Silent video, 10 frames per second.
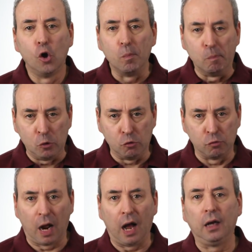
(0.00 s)

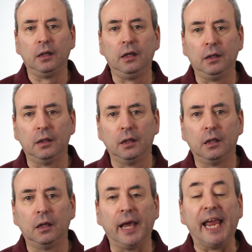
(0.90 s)
Mura,
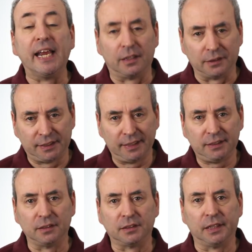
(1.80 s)

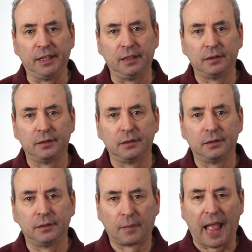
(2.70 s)
inconsistency,
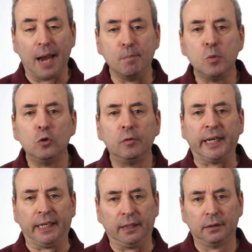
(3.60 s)
and
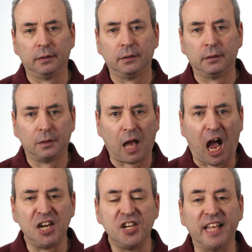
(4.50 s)
Muri,
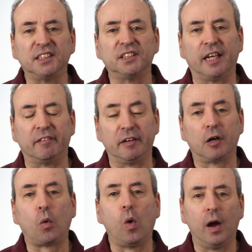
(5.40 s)
unnecessary
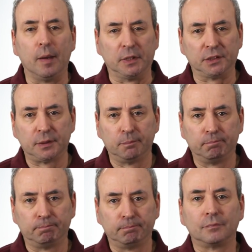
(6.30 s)
requirements.
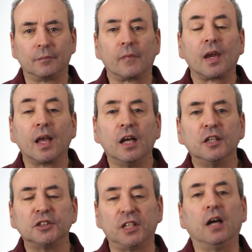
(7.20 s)

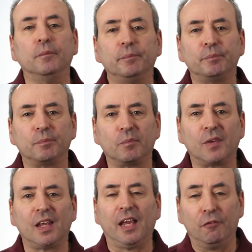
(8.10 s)
So,
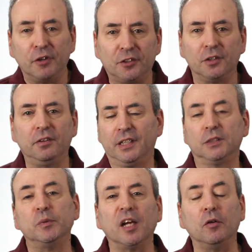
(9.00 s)
if we do
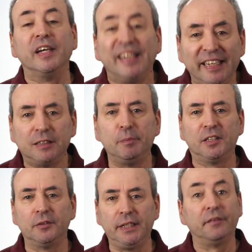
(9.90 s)
things we don't need to be
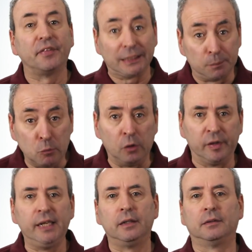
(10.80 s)
doing, that's
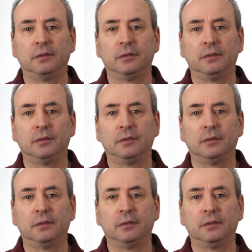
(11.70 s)
Muri.